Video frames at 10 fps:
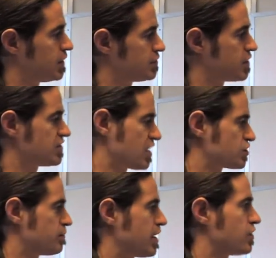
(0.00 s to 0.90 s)

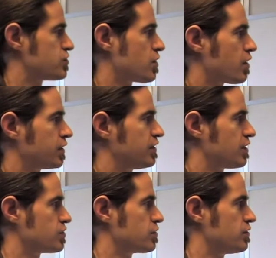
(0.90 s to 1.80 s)
transaction manager
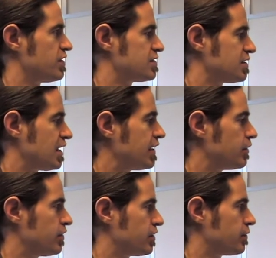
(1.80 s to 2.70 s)
architecture that's
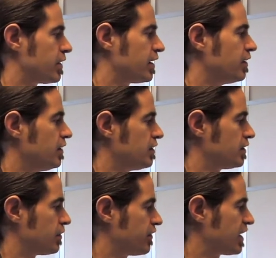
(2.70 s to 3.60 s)
layered in a way.
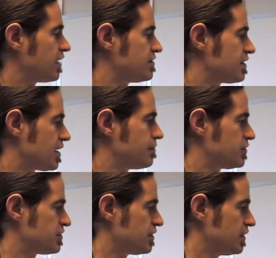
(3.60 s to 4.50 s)
The KTM
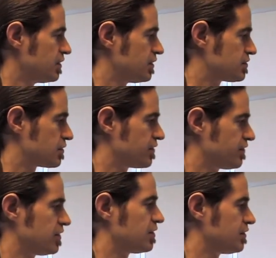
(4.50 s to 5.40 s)
is sort
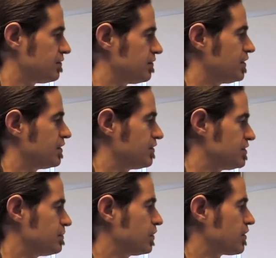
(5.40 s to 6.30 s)
of the
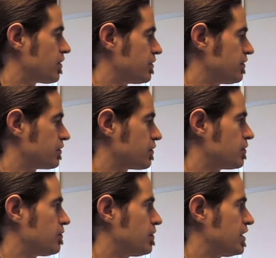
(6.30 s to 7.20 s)
deep in the heart of the
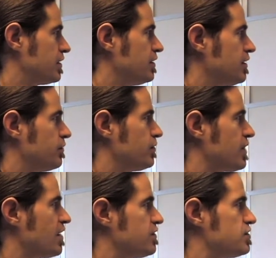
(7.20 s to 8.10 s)
kernel one. We've
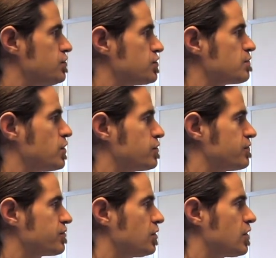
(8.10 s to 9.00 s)
had this user mode
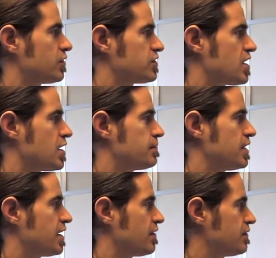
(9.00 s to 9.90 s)
one for a long time,
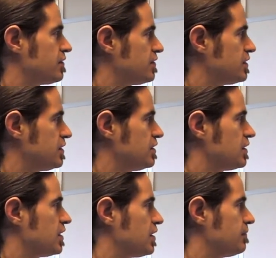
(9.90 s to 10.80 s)
and the